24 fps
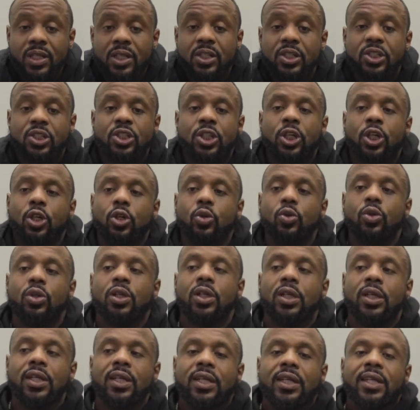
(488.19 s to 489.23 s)
So
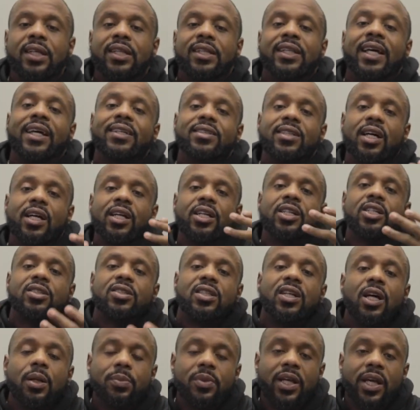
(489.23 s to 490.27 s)
that's kind of just an
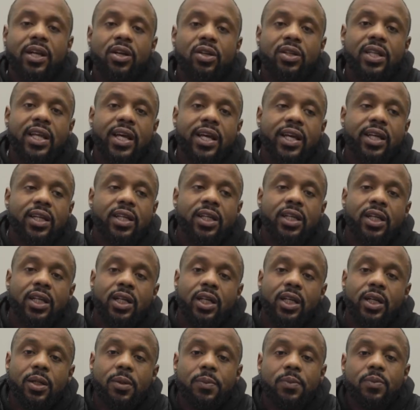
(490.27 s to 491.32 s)
update on
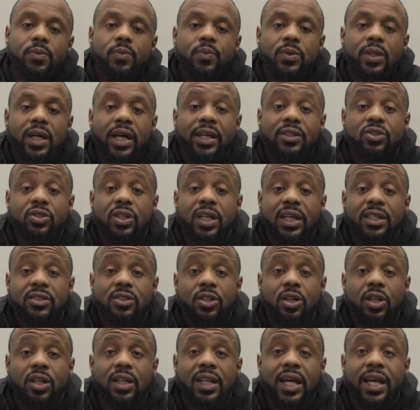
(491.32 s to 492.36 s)
that. As you guys
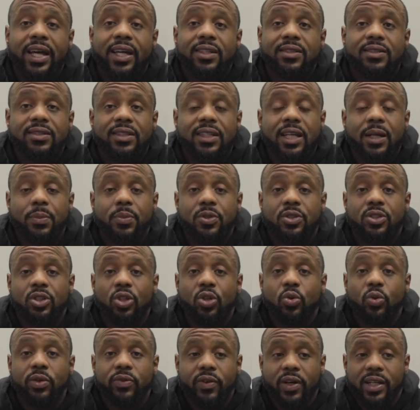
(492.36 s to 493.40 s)
saw in last episode,
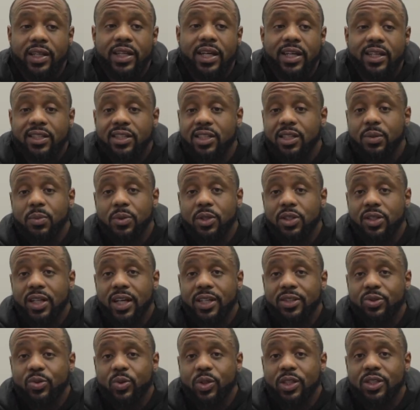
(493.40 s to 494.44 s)
we finally got a cheat meal
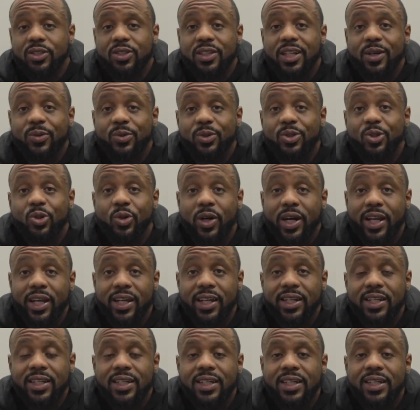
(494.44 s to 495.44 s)
last week, so that was great.